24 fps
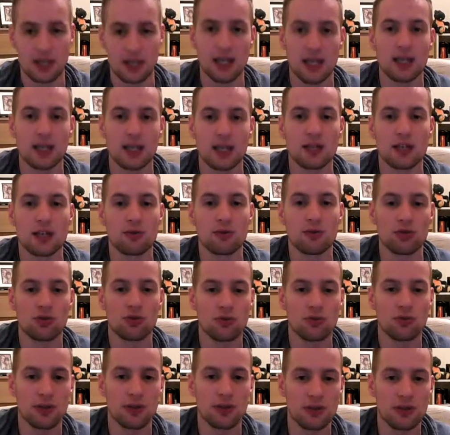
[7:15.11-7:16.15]
Now you would
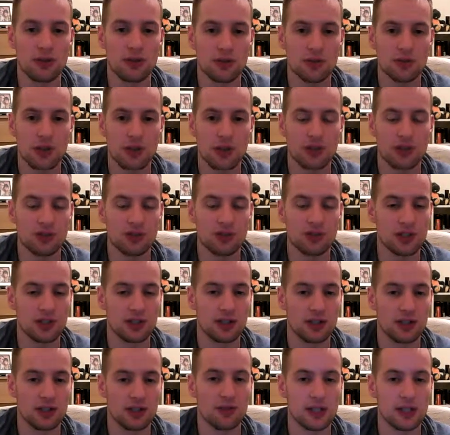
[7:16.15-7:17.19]
normally use cards that you
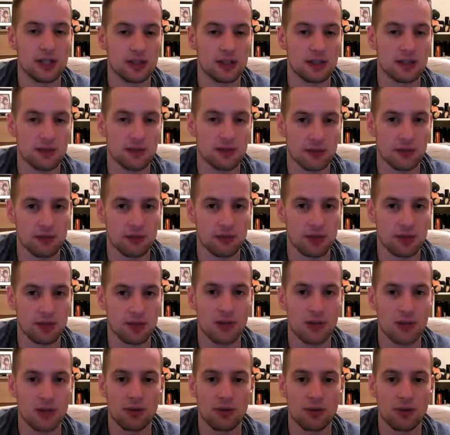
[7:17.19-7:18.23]
don't need, so for example
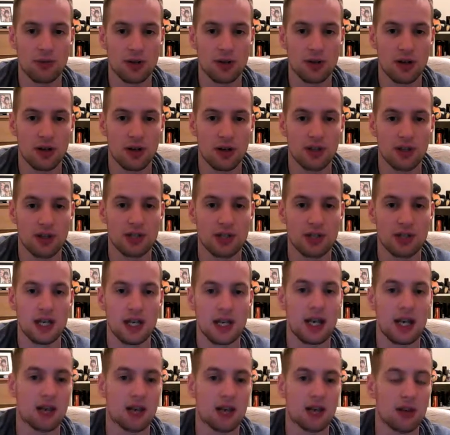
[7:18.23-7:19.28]
uncommon cards
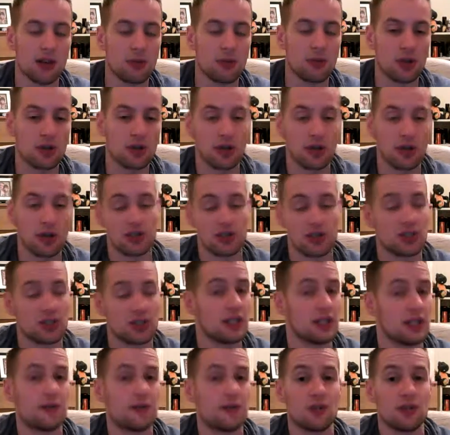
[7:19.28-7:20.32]
and common cards that you're
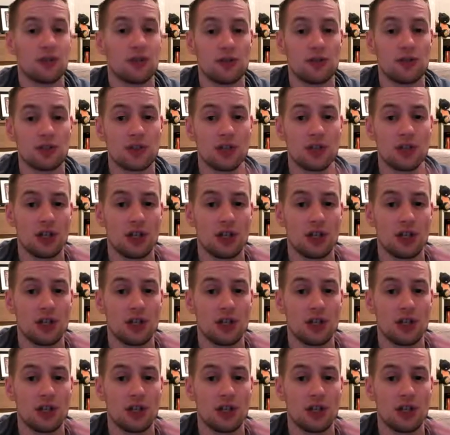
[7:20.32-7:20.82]
never using.